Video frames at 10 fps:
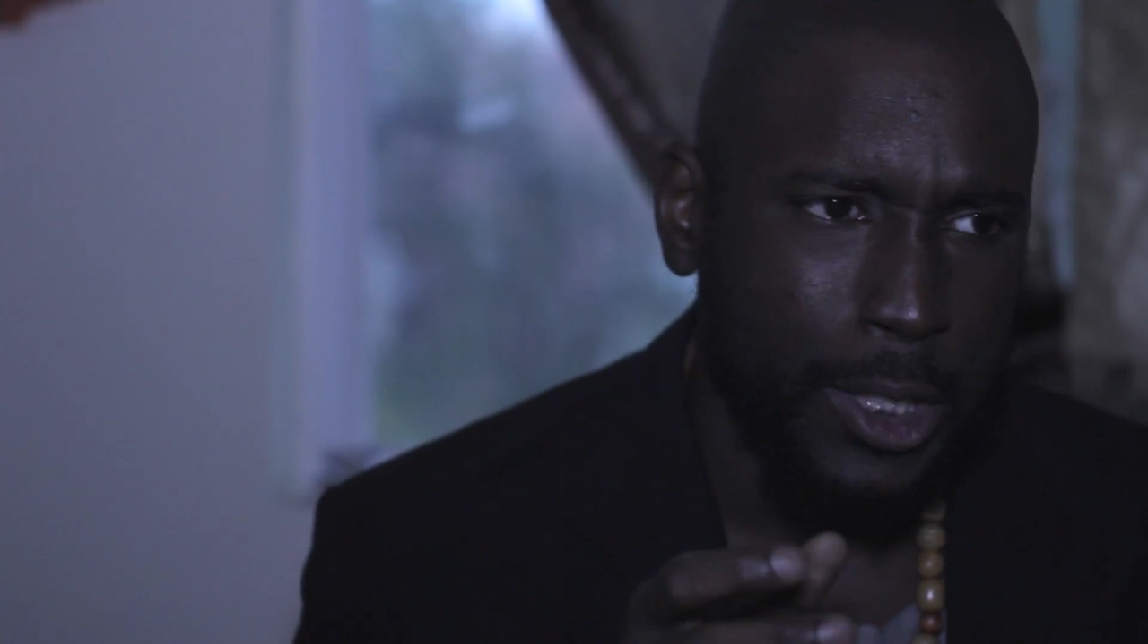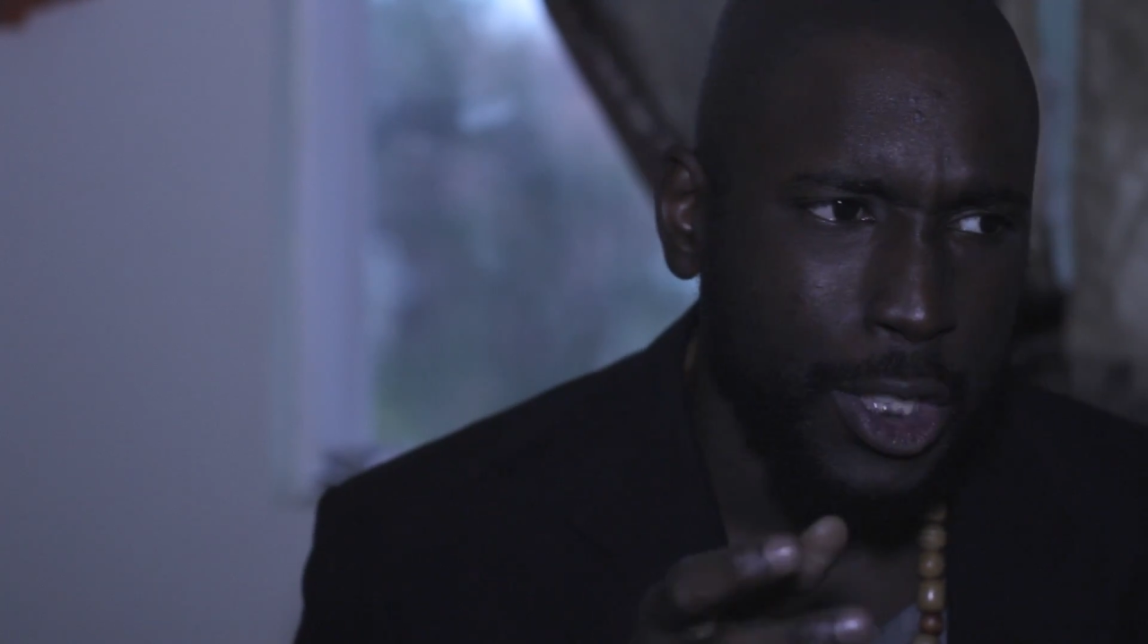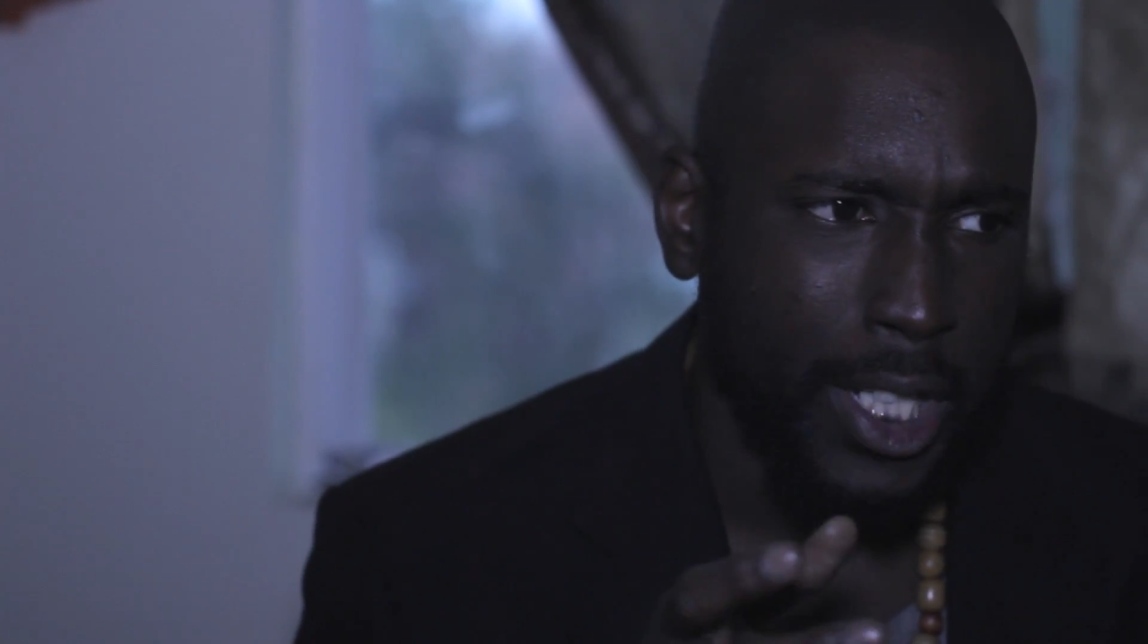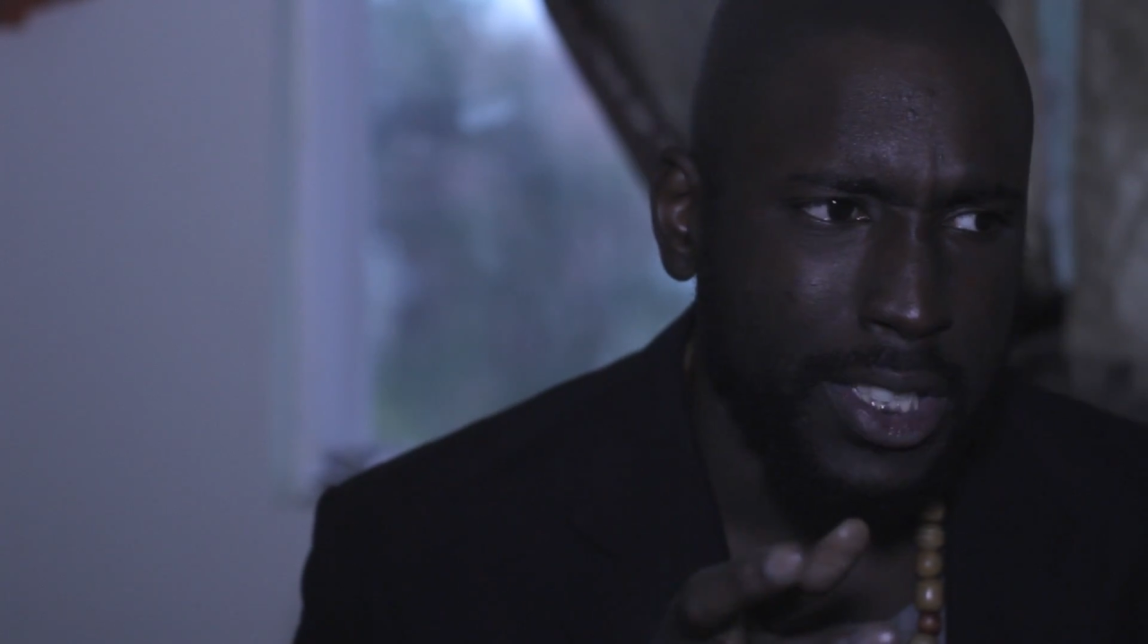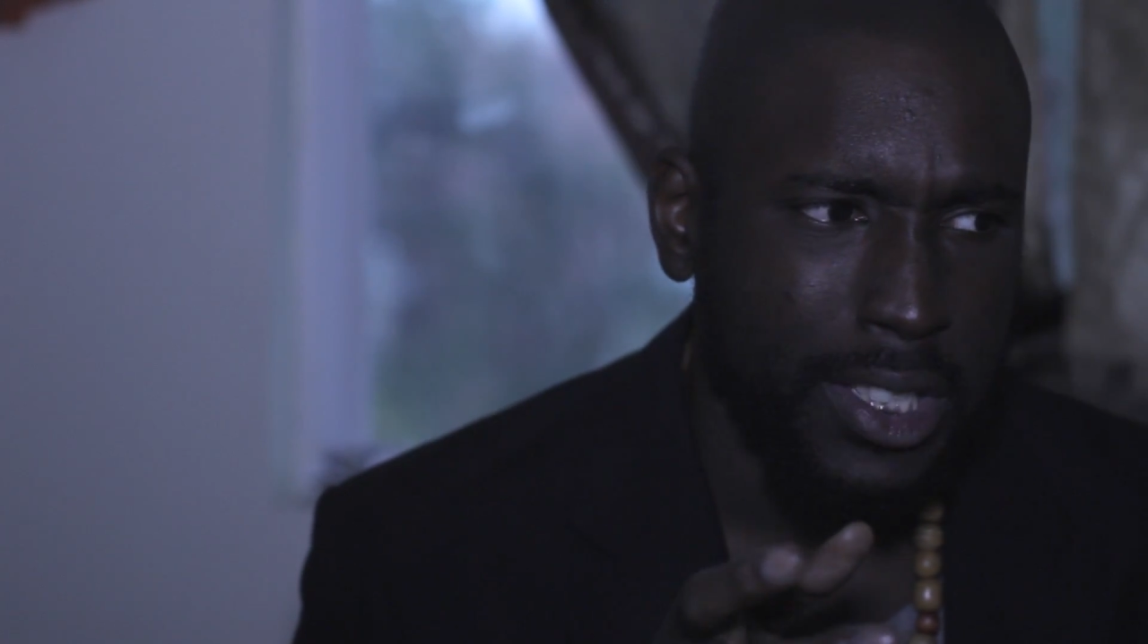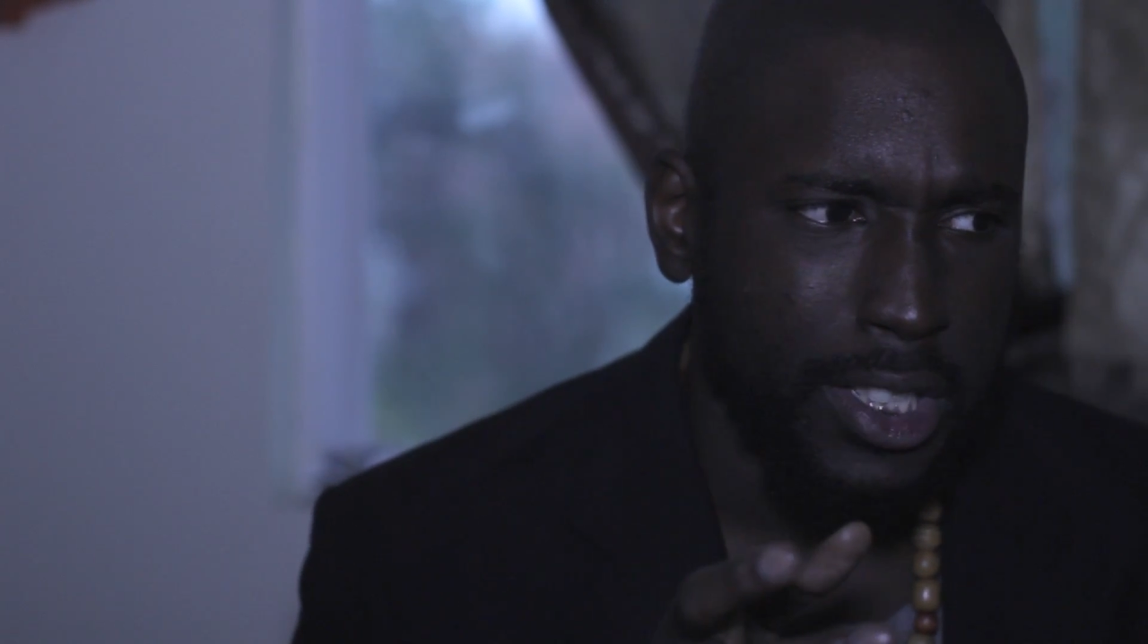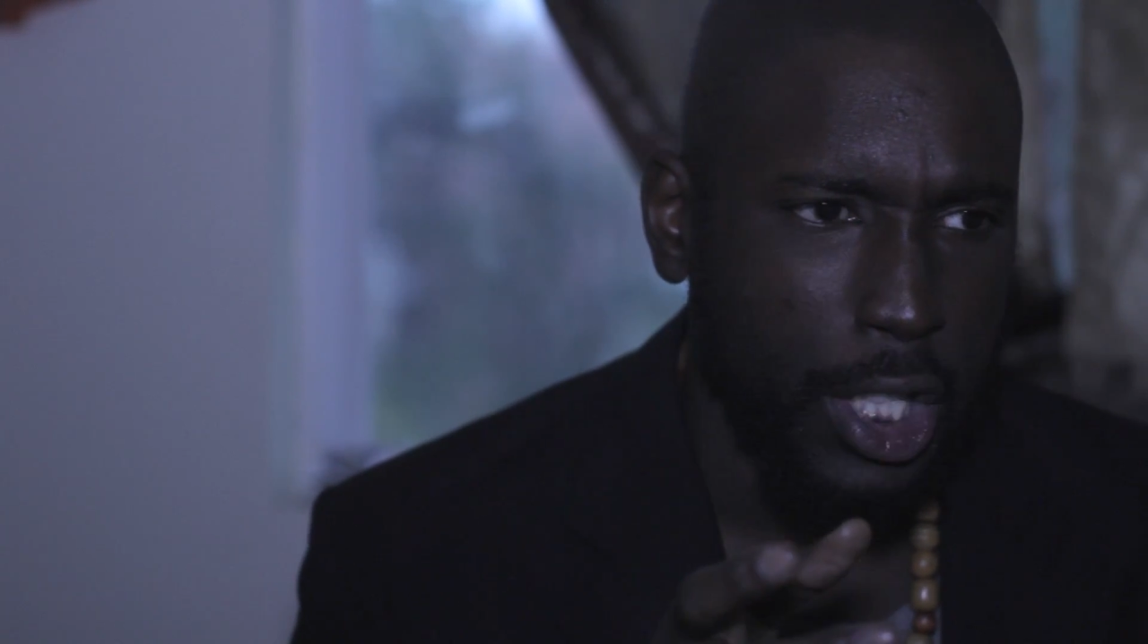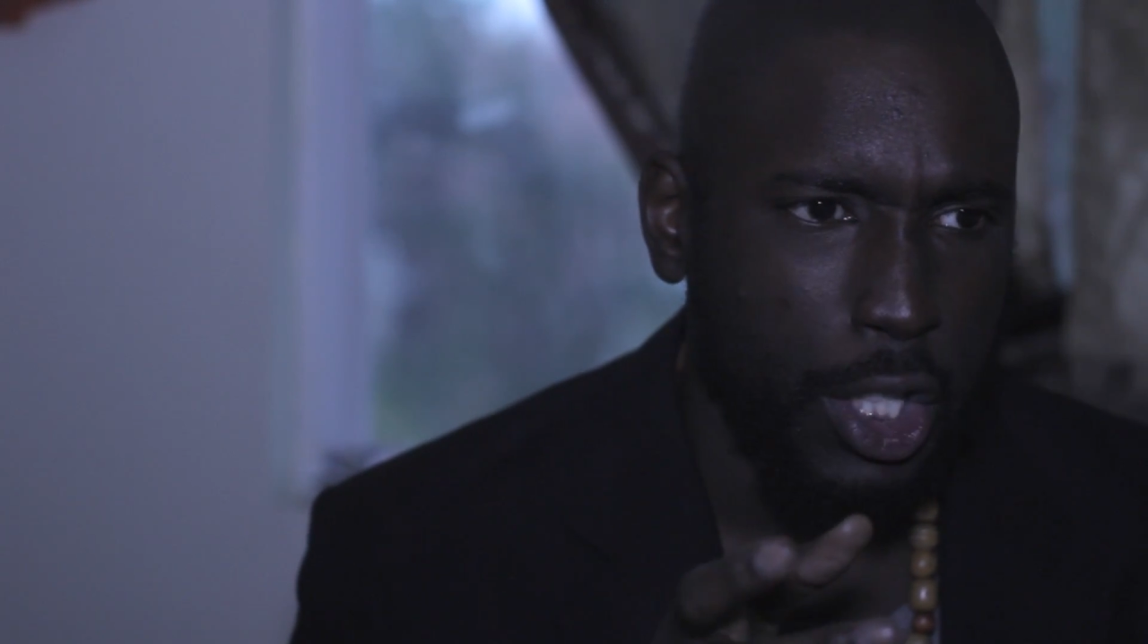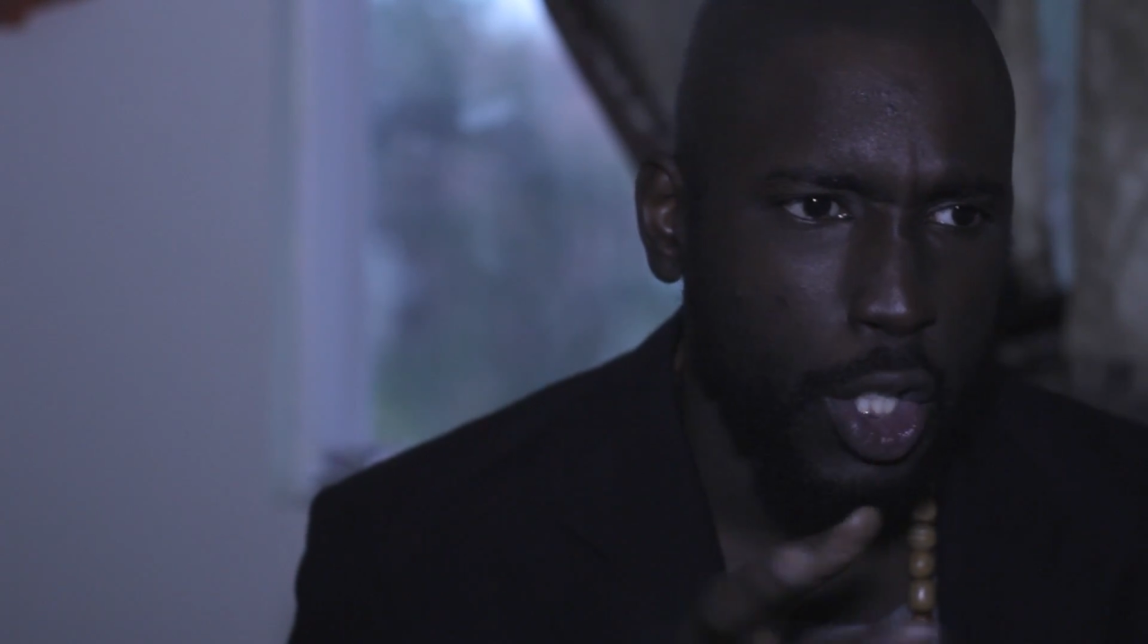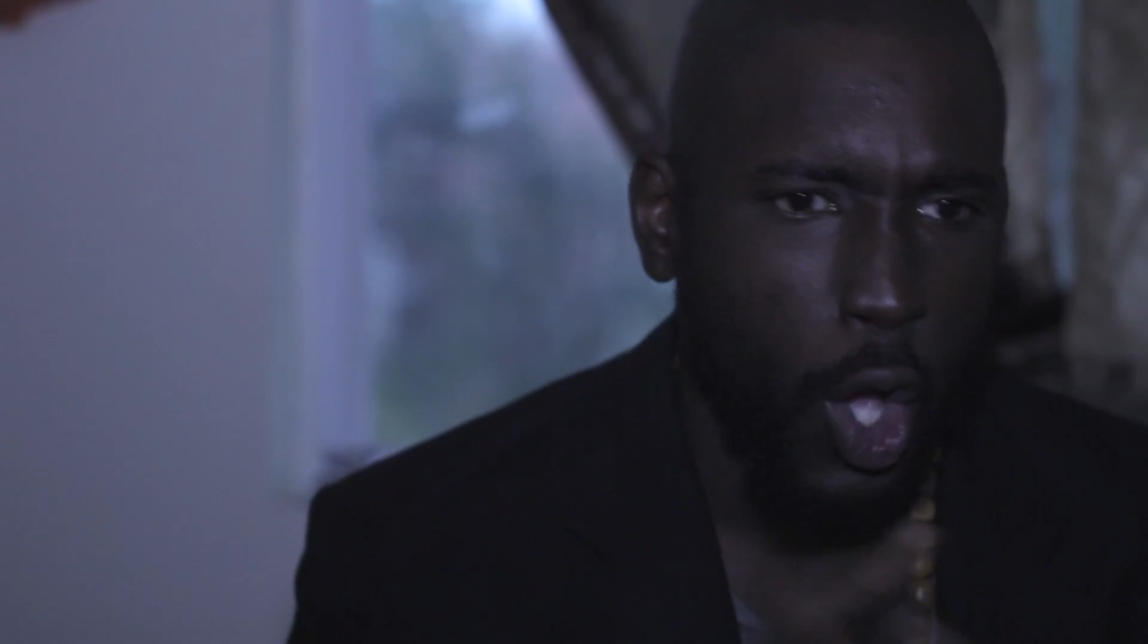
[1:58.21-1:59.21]
just
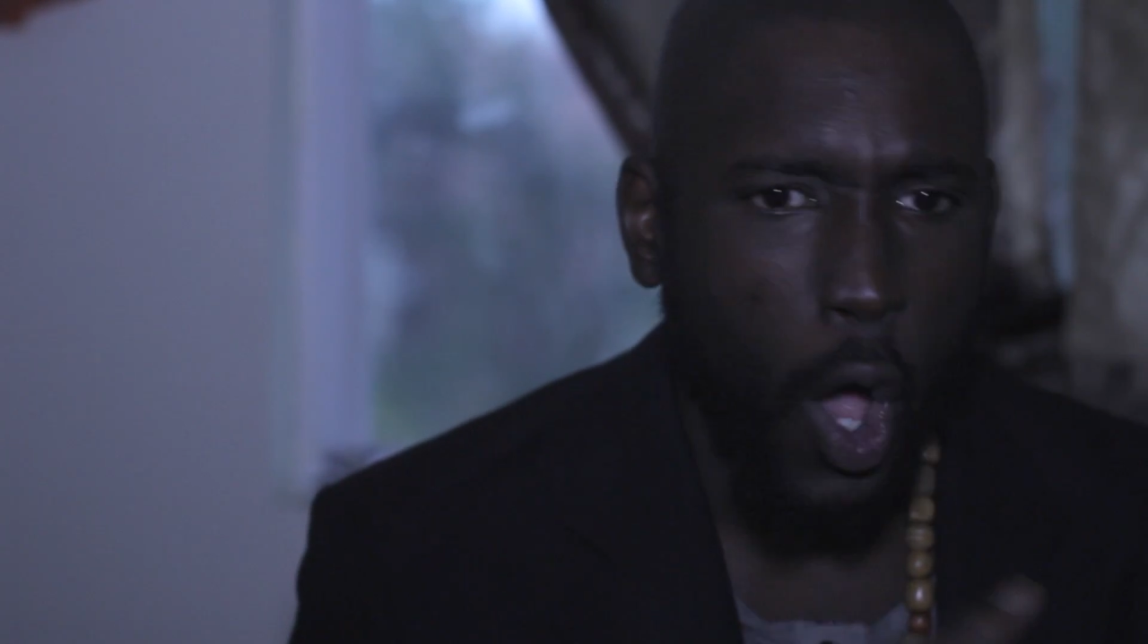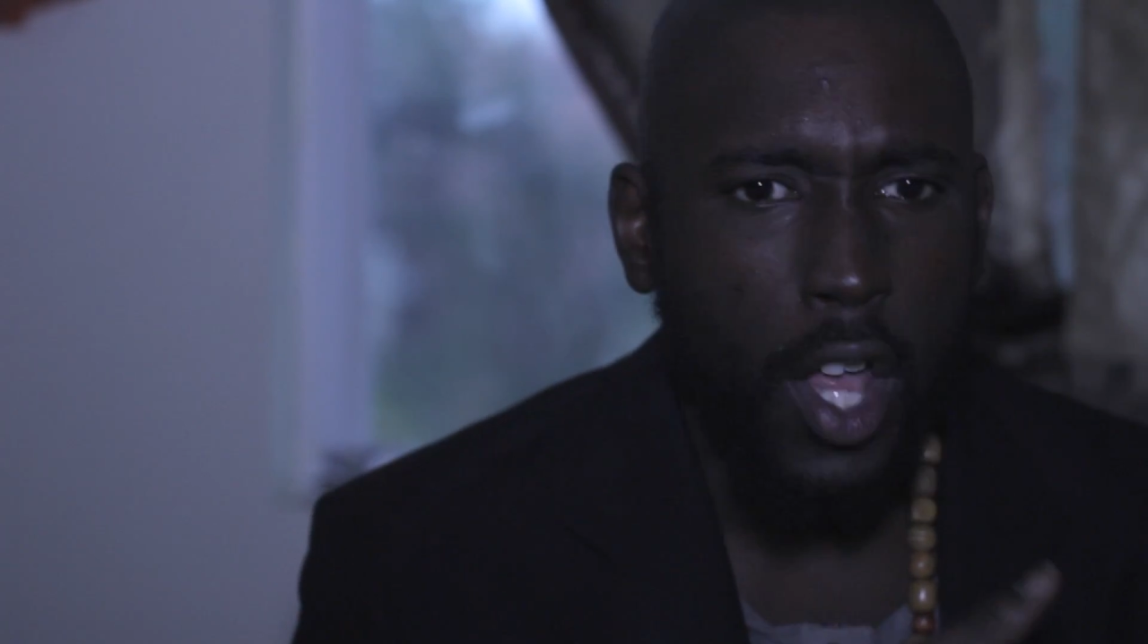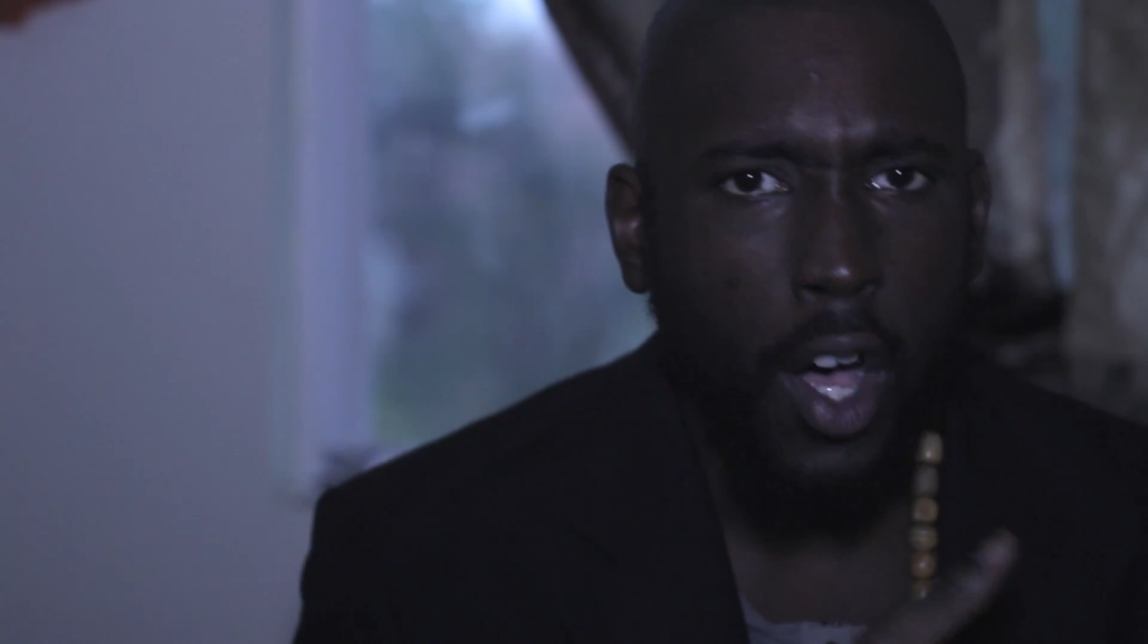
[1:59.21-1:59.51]
the thought